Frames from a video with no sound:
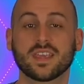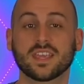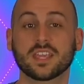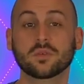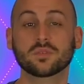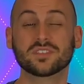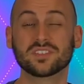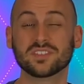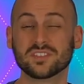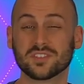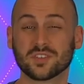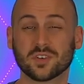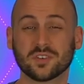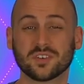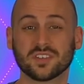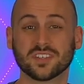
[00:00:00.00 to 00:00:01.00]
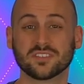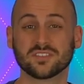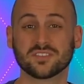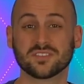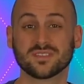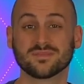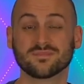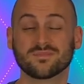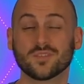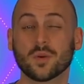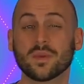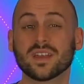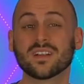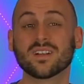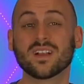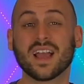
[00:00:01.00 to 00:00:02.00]
He was discouraged. No
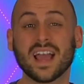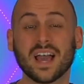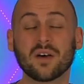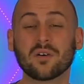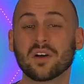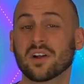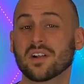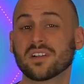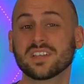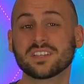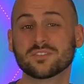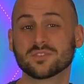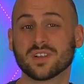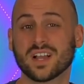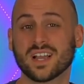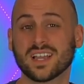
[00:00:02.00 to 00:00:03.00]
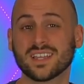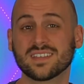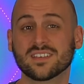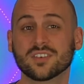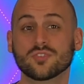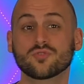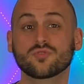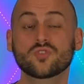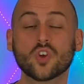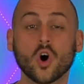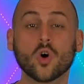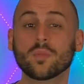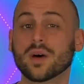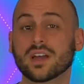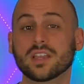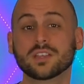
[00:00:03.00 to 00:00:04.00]
matter how hard he tried,
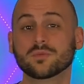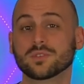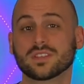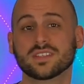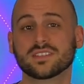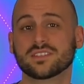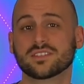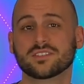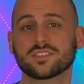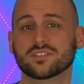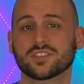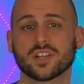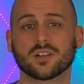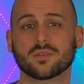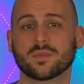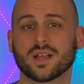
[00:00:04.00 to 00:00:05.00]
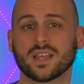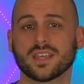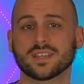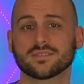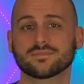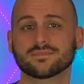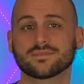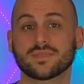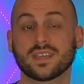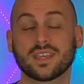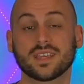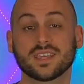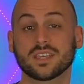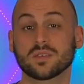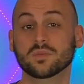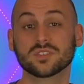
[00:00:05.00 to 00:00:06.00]
nobody would listen to Jeremiah.
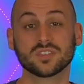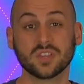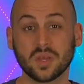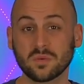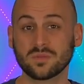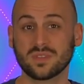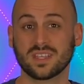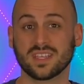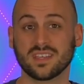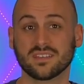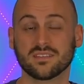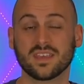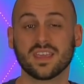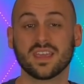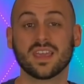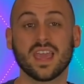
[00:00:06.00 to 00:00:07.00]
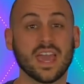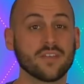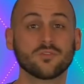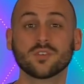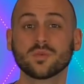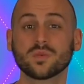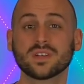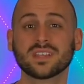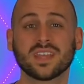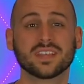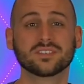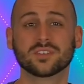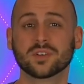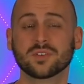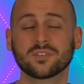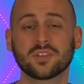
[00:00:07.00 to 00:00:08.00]
He was lonely. Everyone had
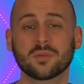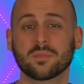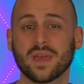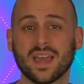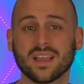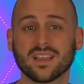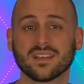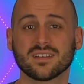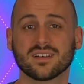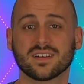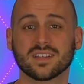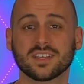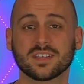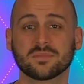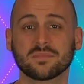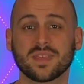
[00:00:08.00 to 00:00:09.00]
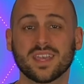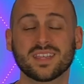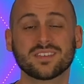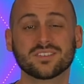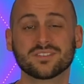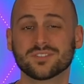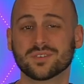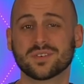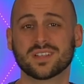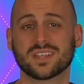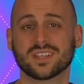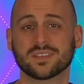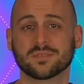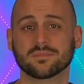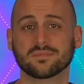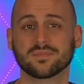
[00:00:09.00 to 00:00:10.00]
turned their back on him and deserted him.